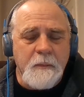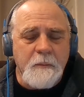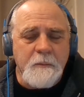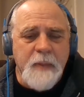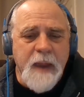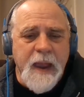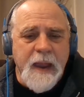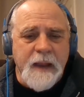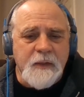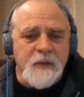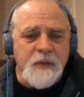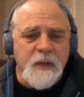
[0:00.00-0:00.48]

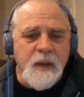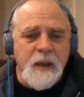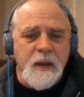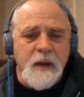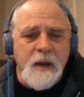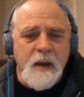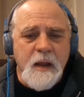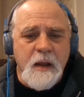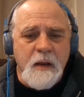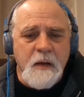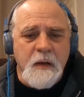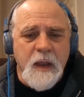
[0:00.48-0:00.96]
Back
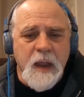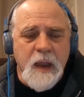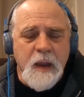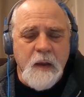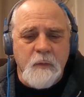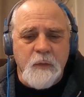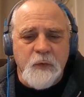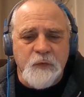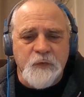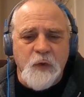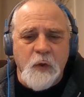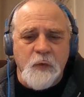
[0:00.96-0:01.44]
then,
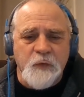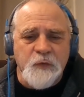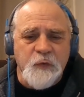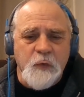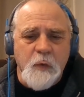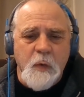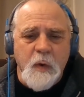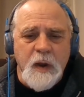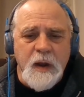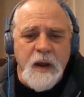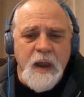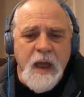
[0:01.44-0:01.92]
it was
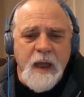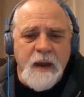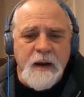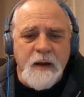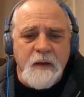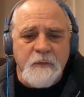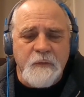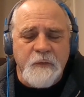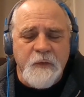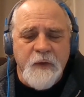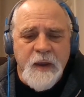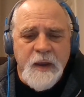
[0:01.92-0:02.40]
also a lot
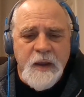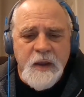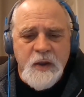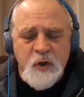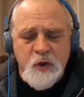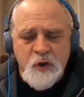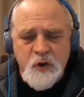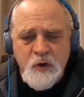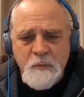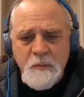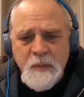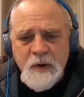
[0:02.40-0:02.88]
of
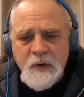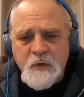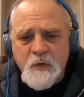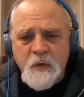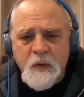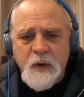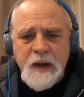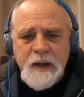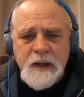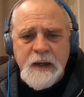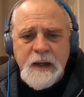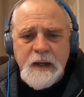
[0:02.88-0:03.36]
human
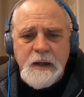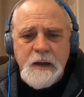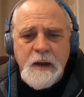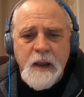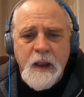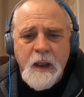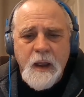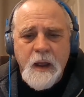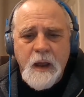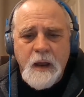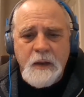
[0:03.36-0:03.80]
grading.